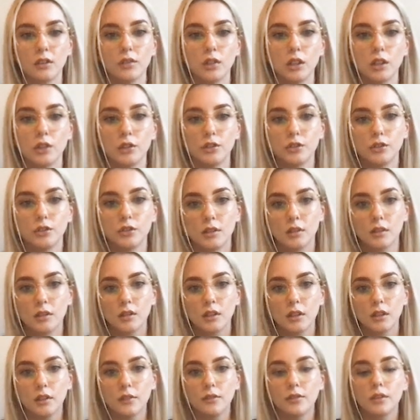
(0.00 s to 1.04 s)
of allusions
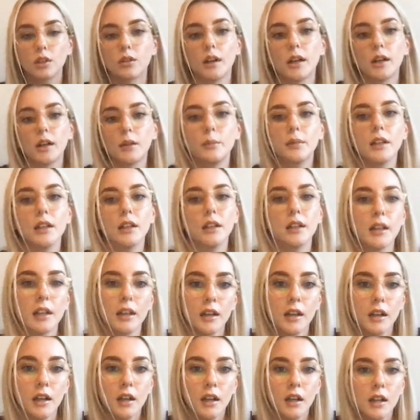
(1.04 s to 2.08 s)
gives credibility
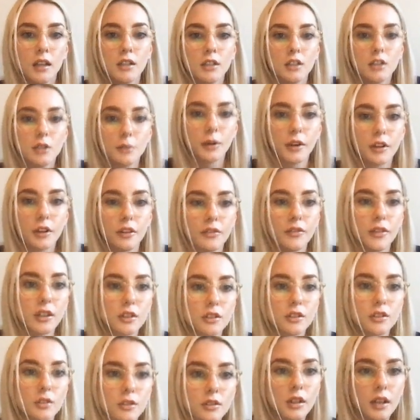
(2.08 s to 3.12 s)
to both
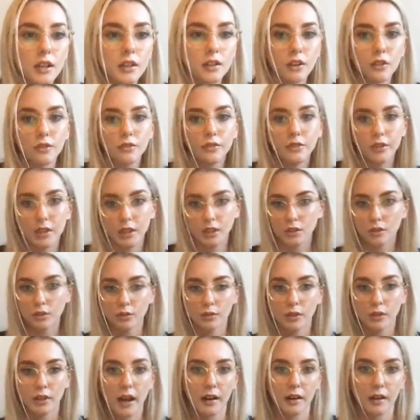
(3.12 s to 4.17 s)
fictional and non-fictional
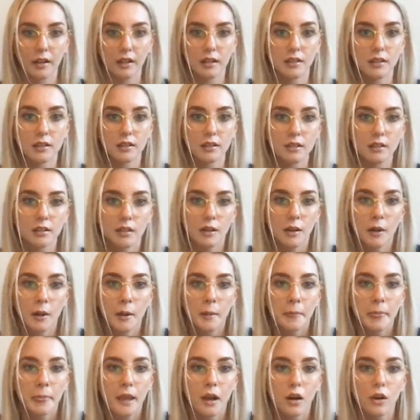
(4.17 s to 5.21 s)
characters,
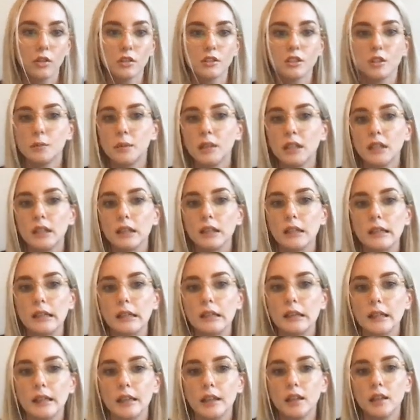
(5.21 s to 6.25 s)
ultimately
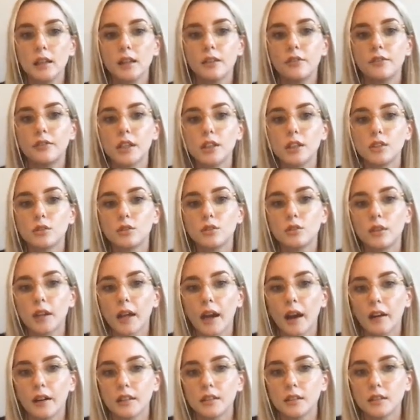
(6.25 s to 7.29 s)
leading the fictional
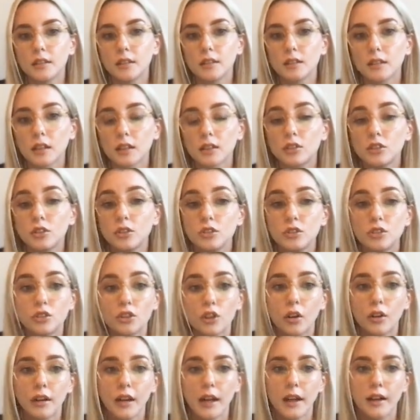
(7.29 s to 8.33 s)
characters such as
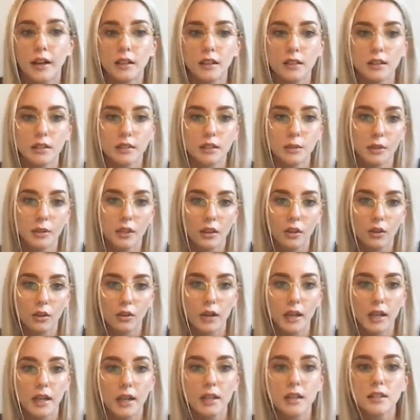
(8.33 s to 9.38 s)
John and Elizabeth
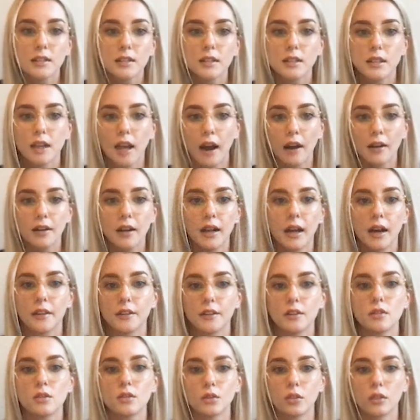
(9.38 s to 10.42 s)
Crete to carry out the
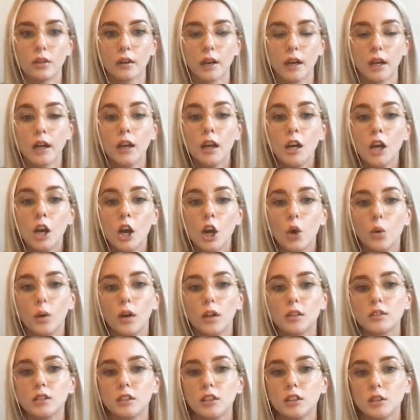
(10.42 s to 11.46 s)
story,
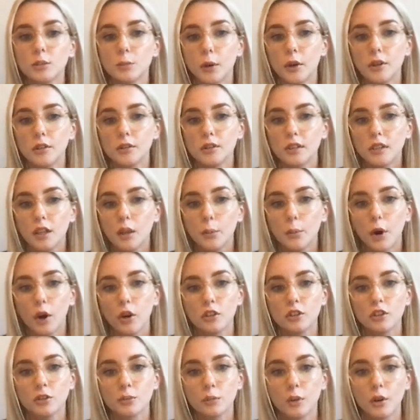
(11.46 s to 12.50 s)
whilst exposing the
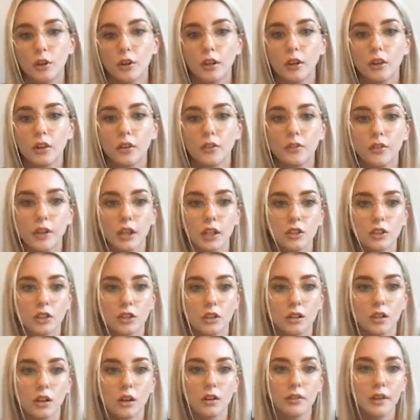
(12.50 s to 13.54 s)
postmodern conviction
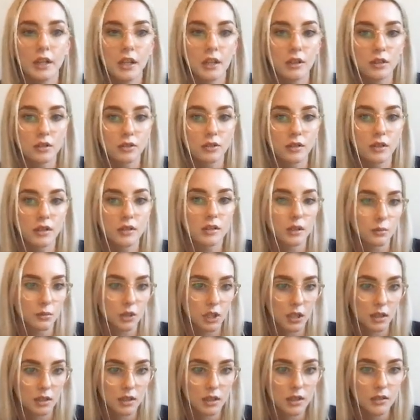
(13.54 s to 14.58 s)
of history's
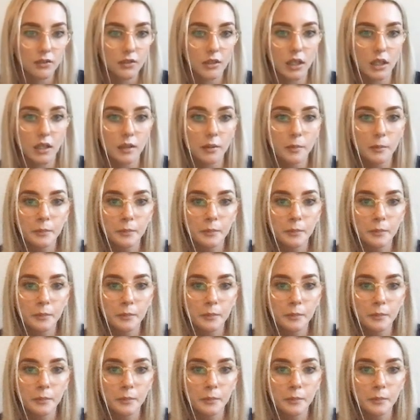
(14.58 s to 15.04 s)
subjectivity,